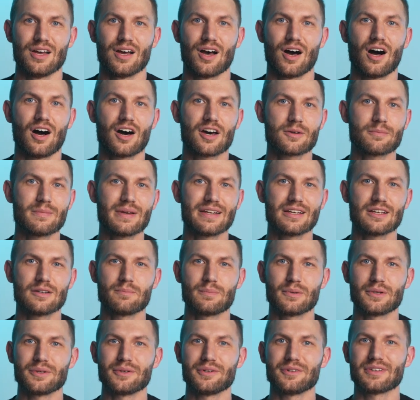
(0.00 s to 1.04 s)
Automated
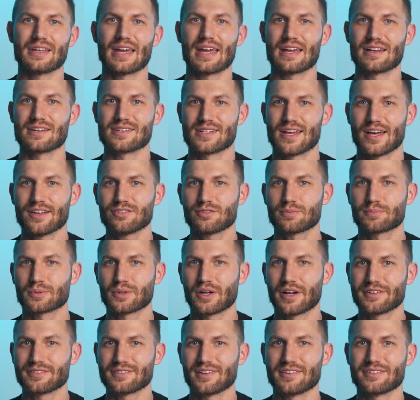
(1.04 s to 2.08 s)
build and test
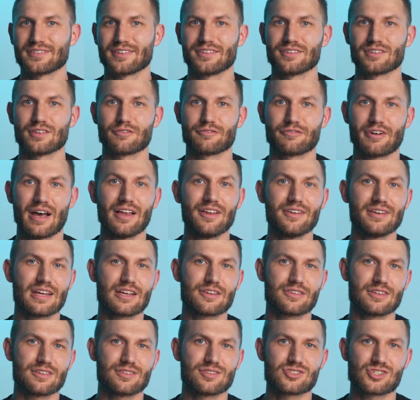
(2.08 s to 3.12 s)
processes validate
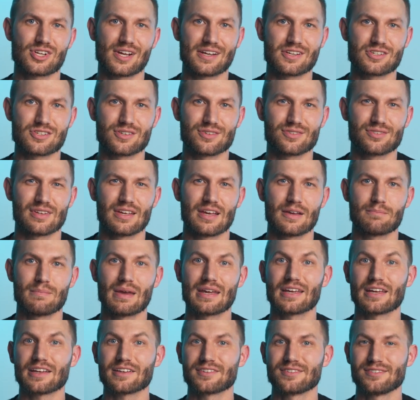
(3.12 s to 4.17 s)
these changes,
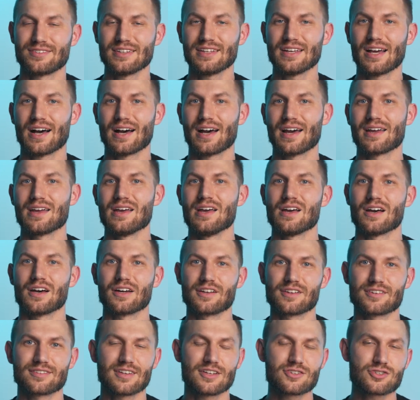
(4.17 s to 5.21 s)
making CI an
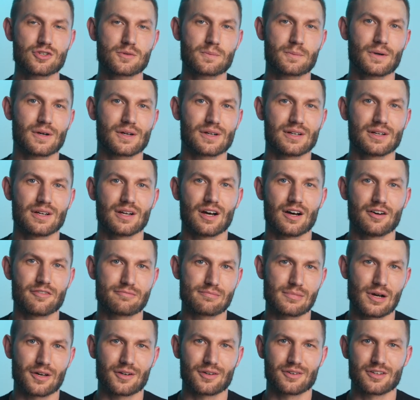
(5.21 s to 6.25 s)
essential part of
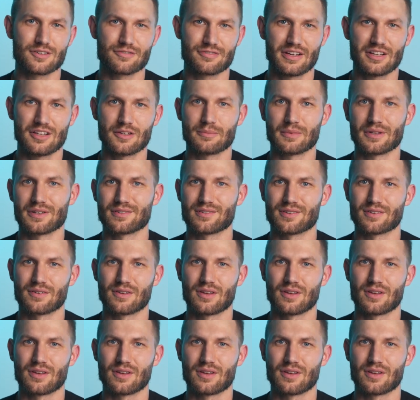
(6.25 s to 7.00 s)
modern development.